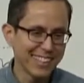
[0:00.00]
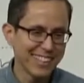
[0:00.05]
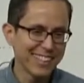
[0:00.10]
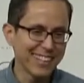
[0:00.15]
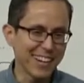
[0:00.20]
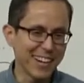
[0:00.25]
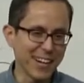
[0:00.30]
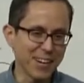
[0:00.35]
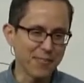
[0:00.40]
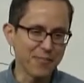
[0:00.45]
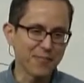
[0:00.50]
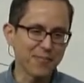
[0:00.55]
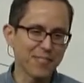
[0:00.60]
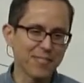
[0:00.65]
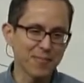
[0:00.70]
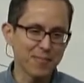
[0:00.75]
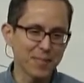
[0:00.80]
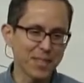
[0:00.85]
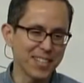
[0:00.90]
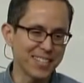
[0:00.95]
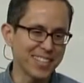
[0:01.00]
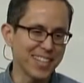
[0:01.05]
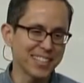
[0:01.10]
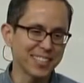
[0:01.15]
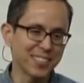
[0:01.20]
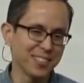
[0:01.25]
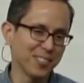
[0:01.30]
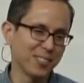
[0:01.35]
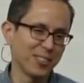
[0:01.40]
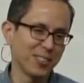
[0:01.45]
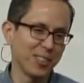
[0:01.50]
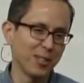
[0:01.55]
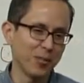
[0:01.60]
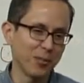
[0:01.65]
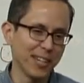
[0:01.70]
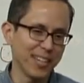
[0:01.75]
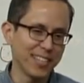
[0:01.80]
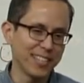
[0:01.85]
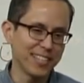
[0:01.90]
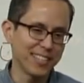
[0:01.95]
Um, but it's actually a great
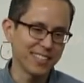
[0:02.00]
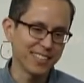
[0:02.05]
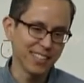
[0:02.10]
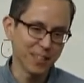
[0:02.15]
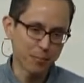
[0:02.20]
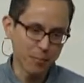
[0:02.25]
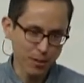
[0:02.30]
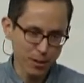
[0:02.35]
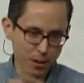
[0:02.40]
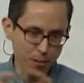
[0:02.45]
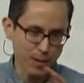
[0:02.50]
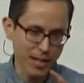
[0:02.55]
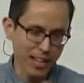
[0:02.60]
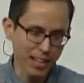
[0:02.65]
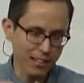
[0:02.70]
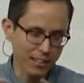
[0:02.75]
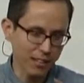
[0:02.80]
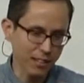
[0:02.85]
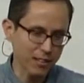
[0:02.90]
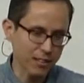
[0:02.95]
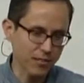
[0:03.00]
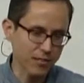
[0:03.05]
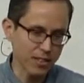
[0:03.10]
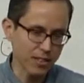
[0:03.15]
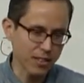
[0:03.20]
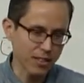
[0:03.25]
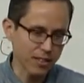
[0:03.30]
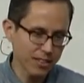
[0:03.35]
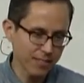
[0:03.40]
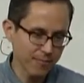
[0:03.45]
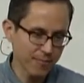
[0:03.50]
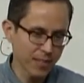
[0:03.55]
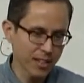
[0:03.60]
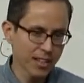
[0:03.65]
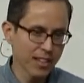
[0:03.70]
way to, like, peel back layers of an onion.